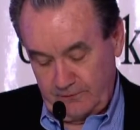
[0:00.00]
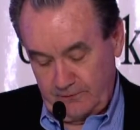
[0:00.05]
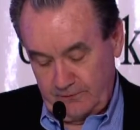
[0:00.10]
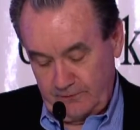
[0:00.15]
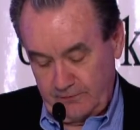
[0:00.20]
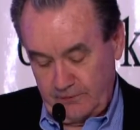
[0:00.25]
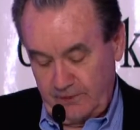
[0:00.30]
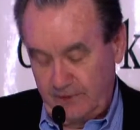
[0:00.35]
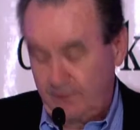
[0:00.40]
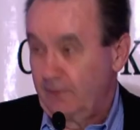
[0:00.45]
the
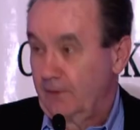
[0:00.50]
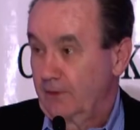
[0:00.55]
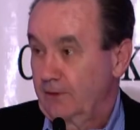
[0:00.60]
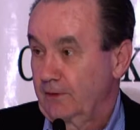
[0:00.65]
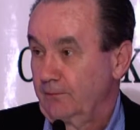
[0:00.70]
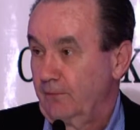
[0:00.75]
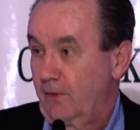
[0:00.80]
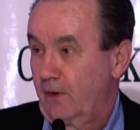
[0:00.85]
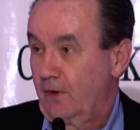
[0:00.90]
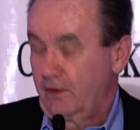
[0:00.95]
Ukrainian
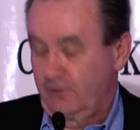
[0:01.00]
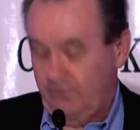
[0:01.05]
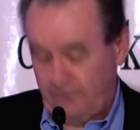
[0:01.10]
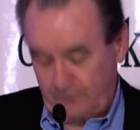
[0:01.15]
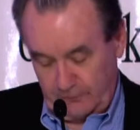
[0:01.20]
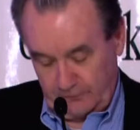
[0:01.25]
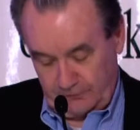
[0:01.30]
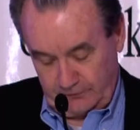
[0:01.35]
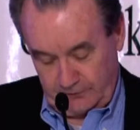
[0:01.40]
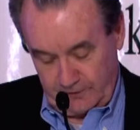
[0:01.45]
American Bar
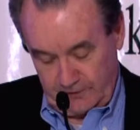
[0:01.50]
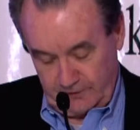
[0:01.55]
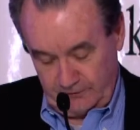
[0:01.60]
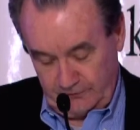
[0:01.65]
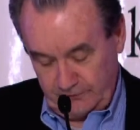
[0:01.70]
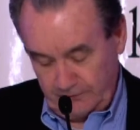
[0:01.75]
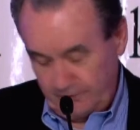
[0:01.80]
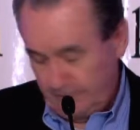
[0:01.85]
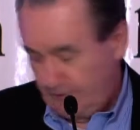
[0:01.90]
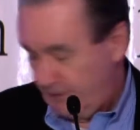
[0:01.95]

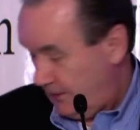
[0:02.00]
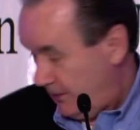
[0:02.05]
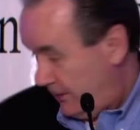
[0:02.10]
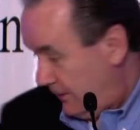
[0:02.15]
Association,